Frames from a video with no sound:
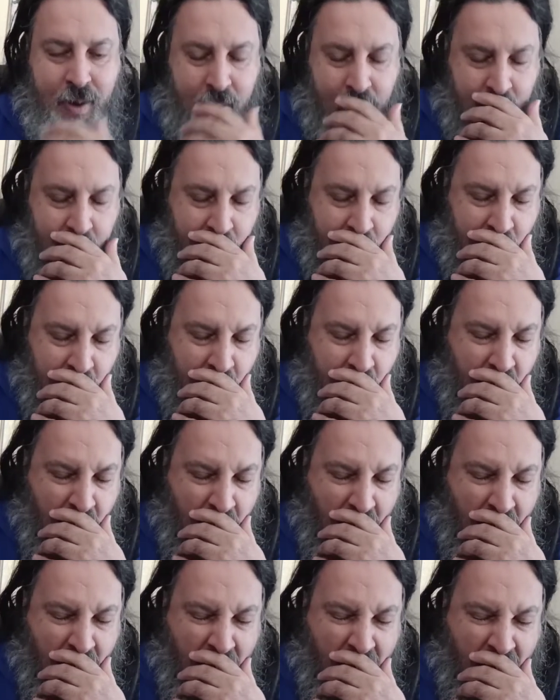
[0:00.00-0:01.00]

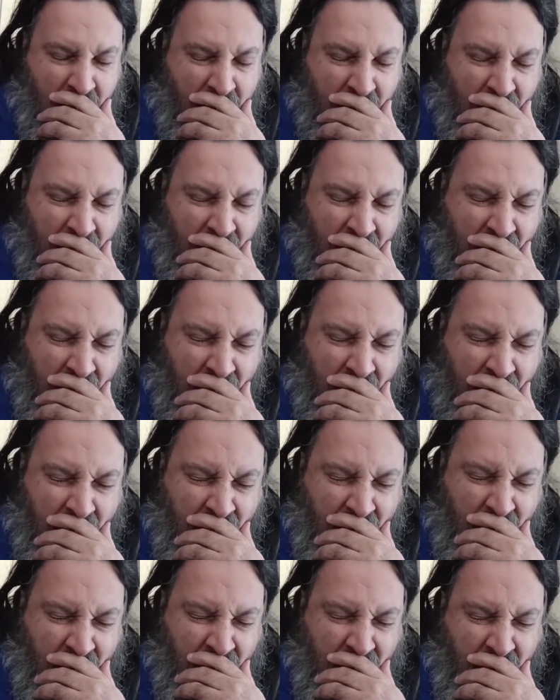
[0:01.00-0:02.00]

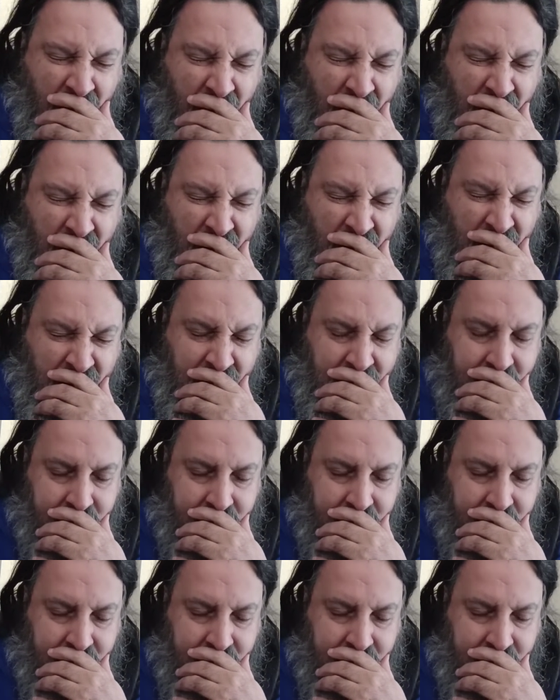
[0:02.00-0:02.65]
No one is speaking in this clip.